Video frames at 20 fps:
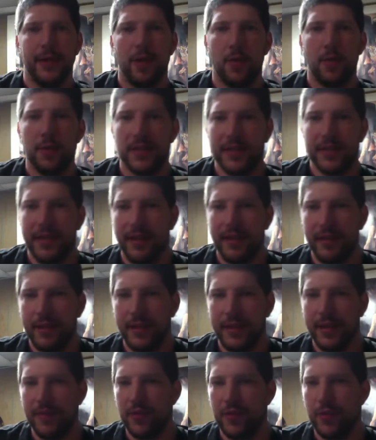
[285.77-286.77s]
Almost
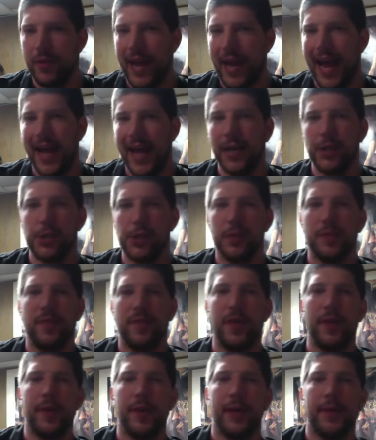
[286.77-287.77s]
gives you an anxious
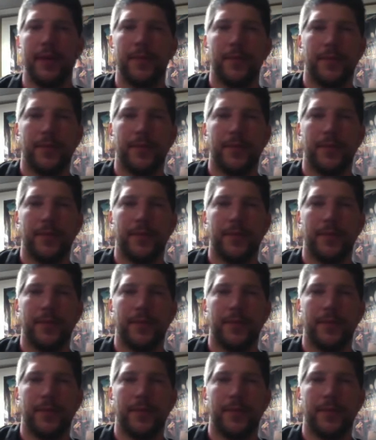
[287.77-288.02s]
feeling.